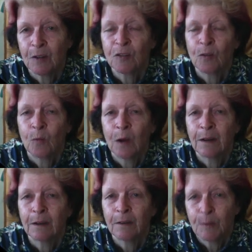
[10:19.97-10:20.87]
So
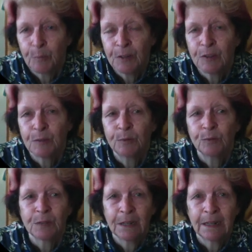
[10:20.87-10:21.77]
one of the
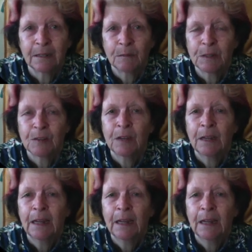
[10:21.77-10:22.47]
principles and elements